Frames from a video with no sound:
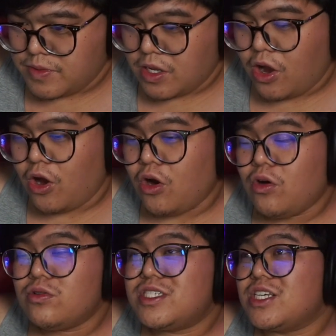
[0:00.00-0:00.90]

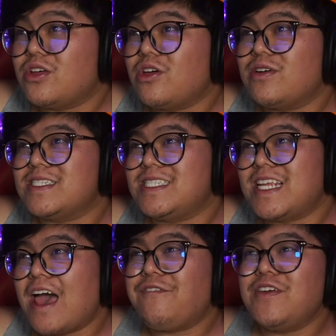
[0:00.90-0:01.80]
Oh, so there's
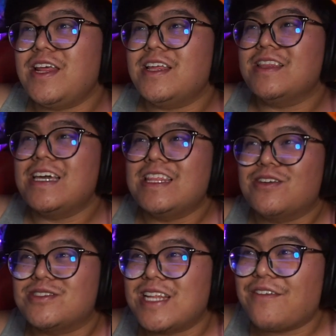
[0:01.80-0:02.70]

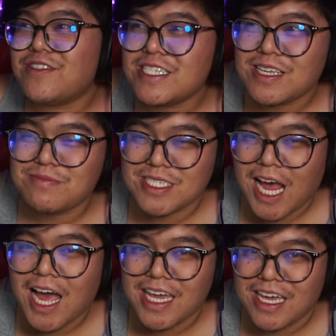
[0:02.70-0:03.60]
definitely some
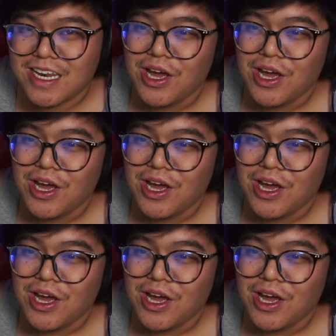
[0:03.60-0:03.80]
tie-in